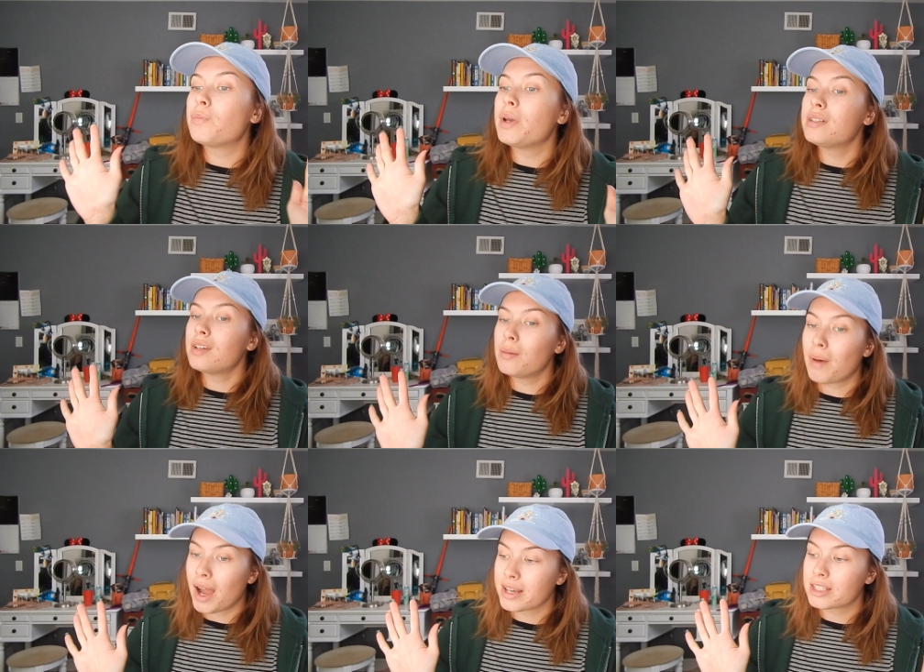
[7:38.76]
just
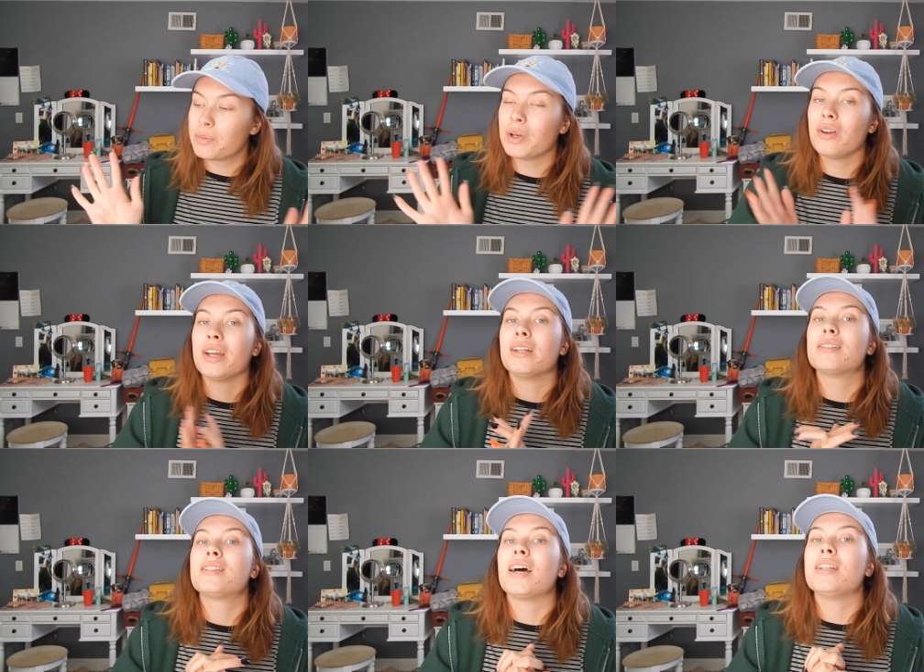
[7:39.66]
based on my
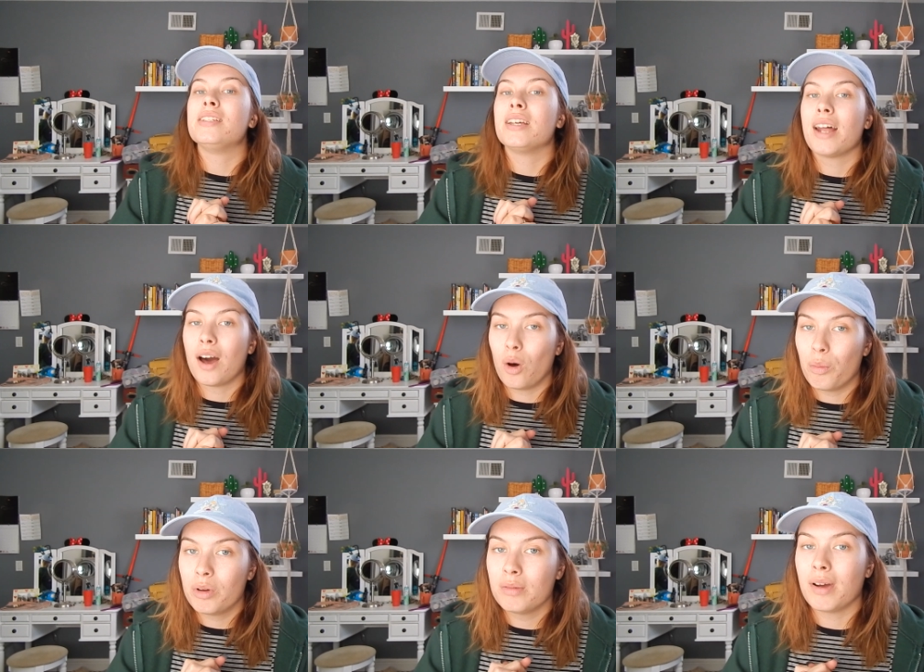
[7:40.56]
experience, that did
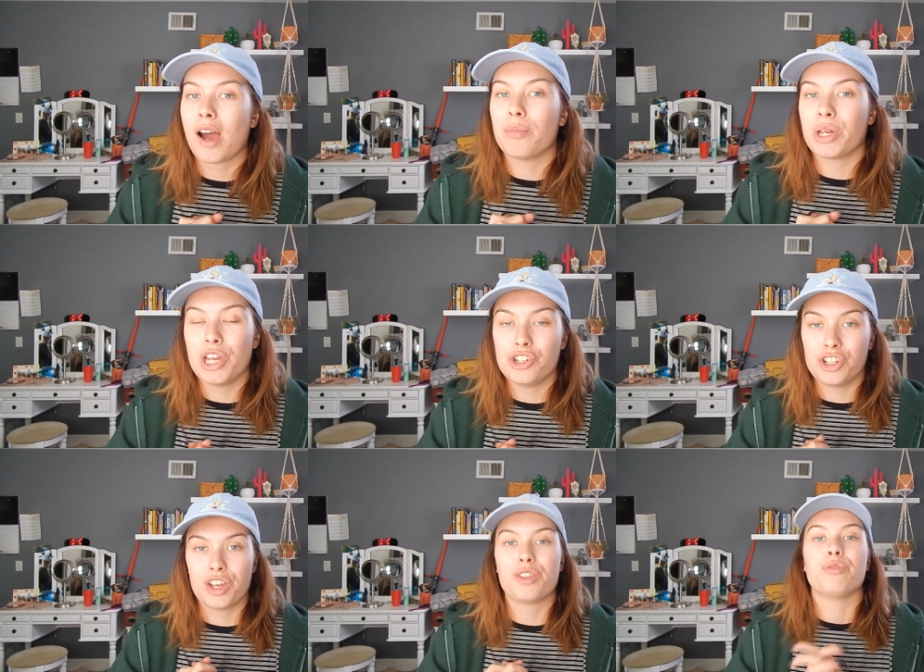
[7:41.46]
help my
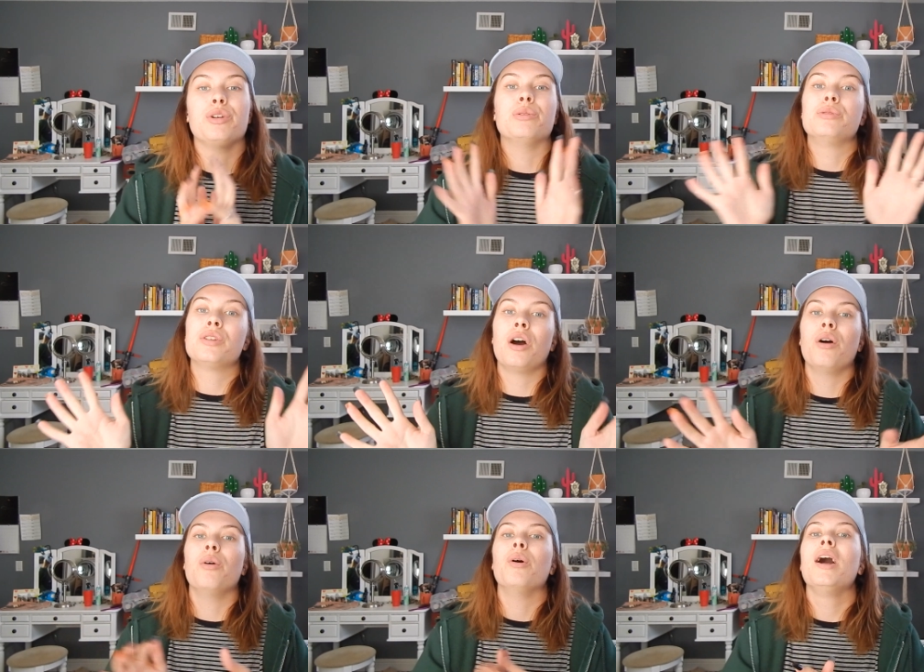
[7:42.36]
application get through.
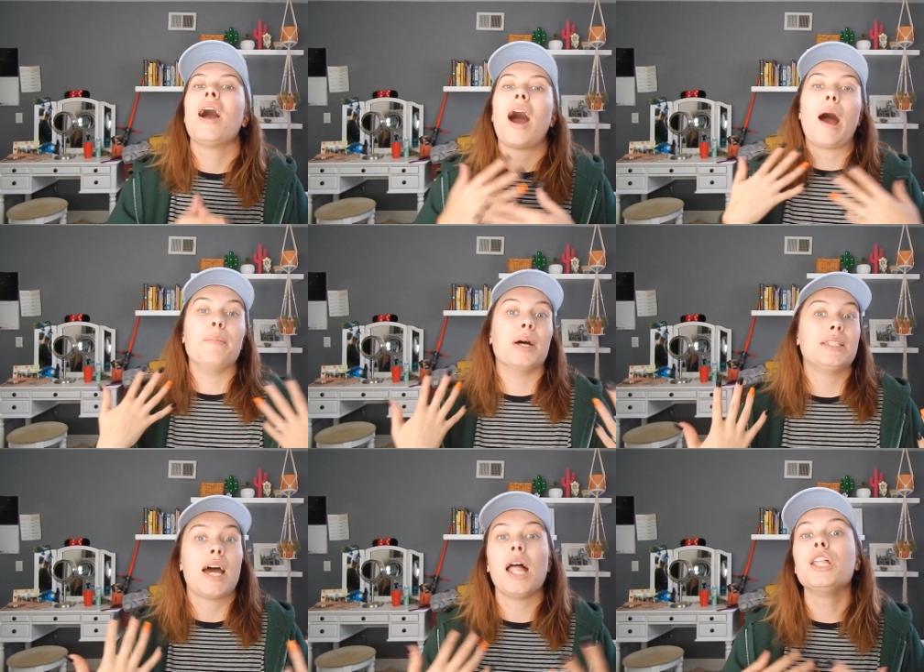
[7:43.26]
So
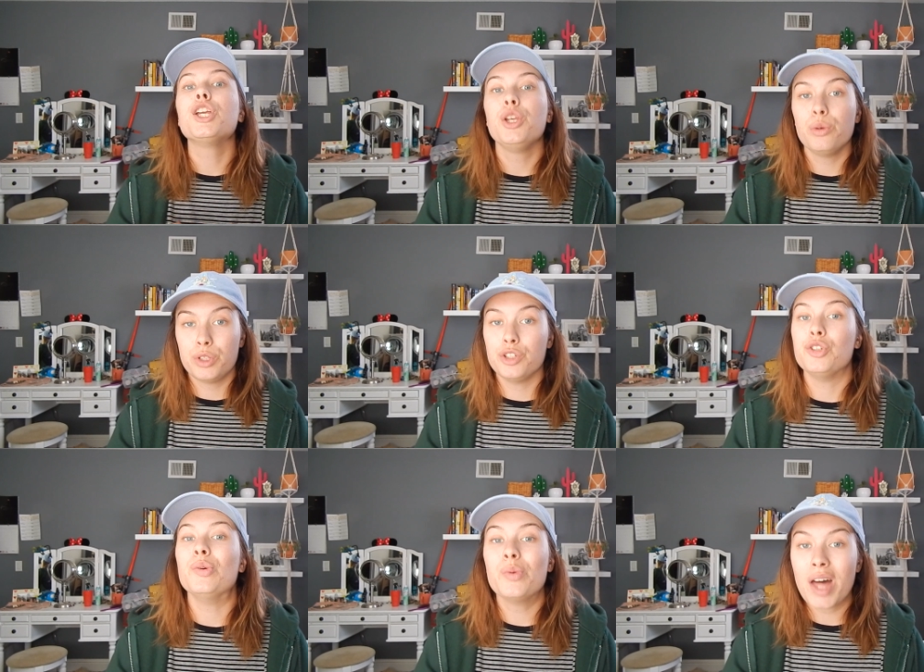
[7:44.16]
I'm not telling you to
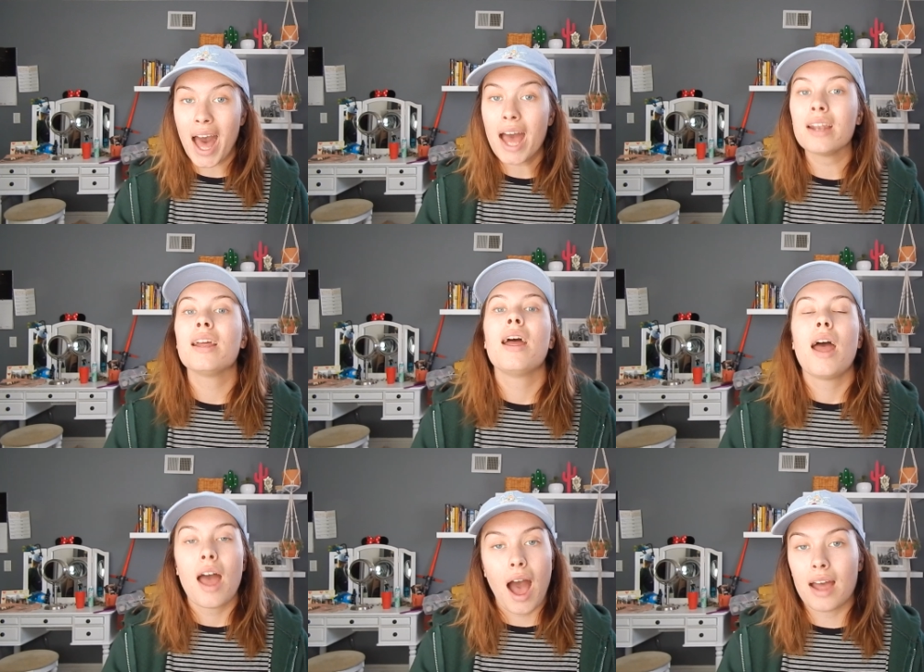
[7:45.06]
do that
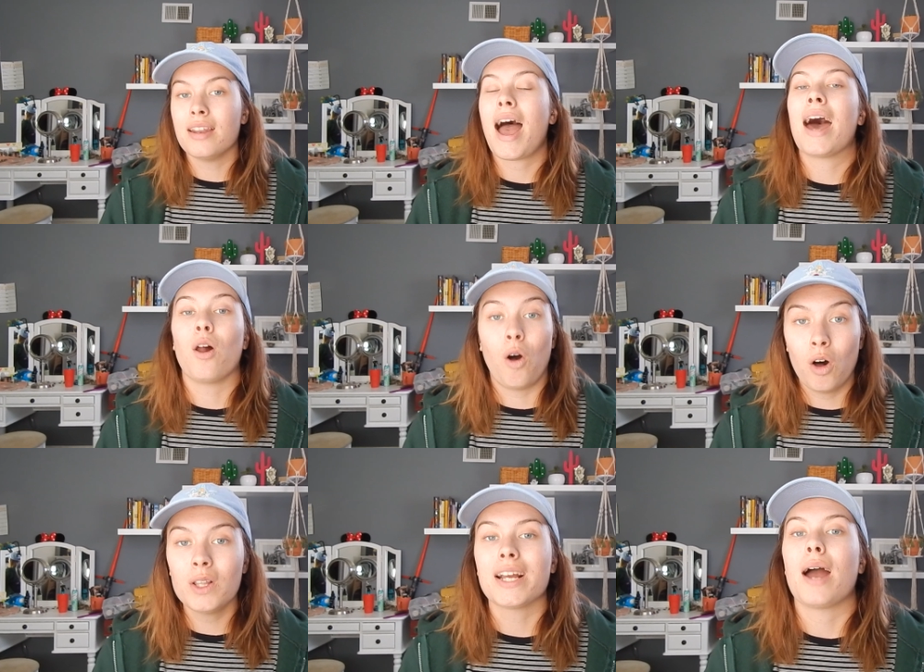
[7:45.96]
at
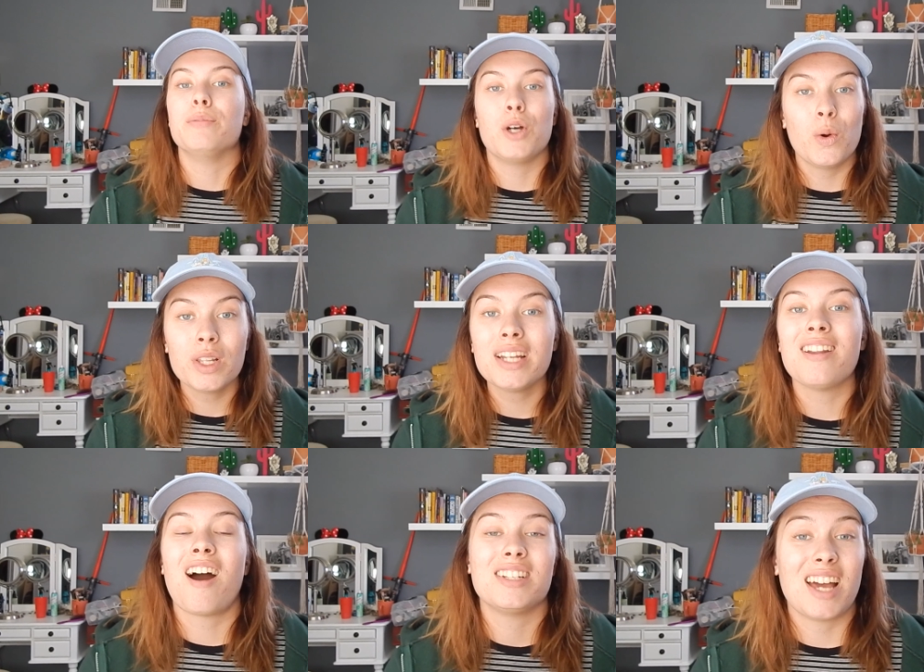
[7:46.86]
all. Like, I'm
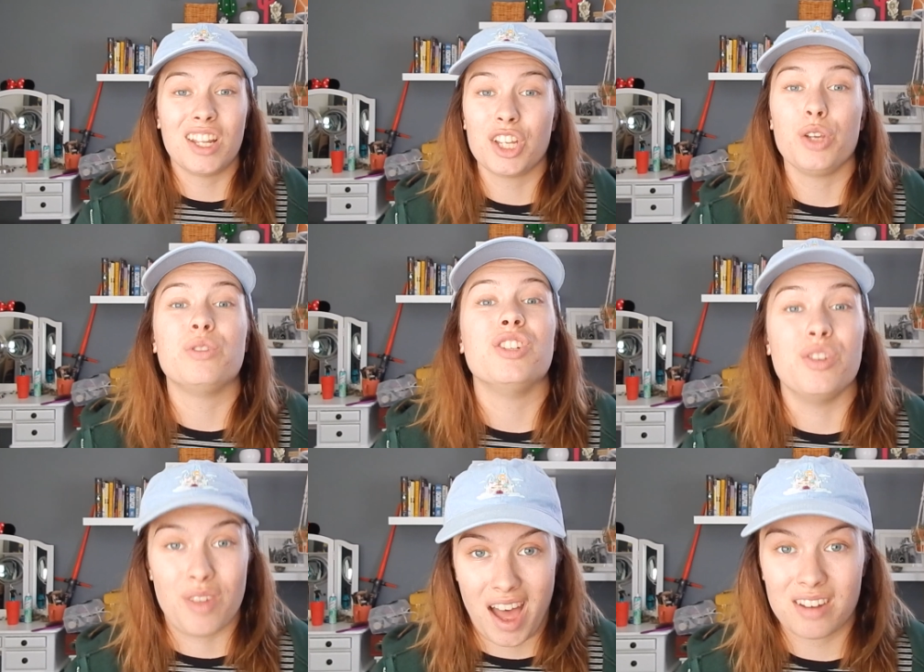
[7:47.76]
totally not telling you to
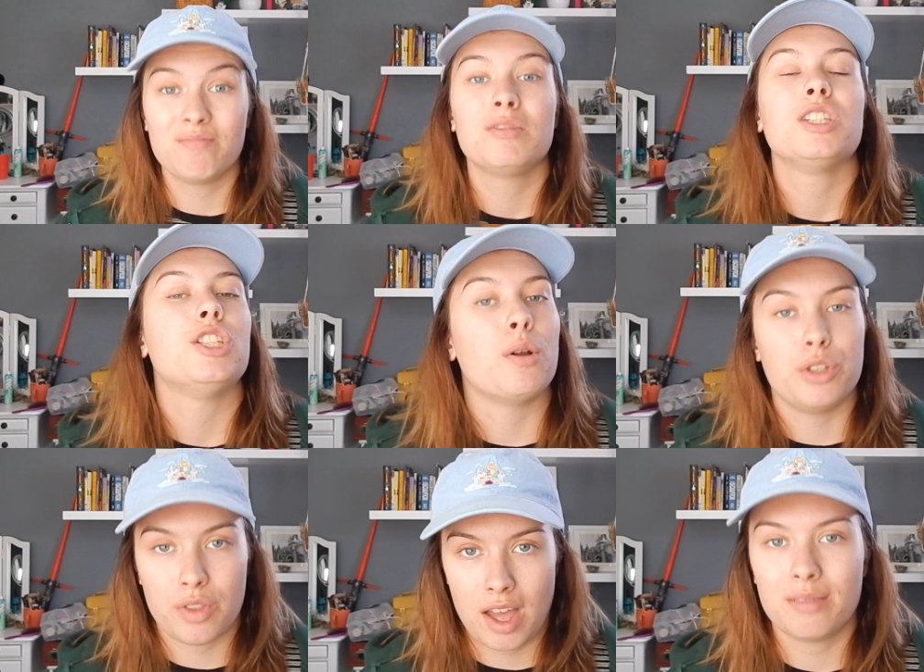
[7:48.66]
do that. Don't do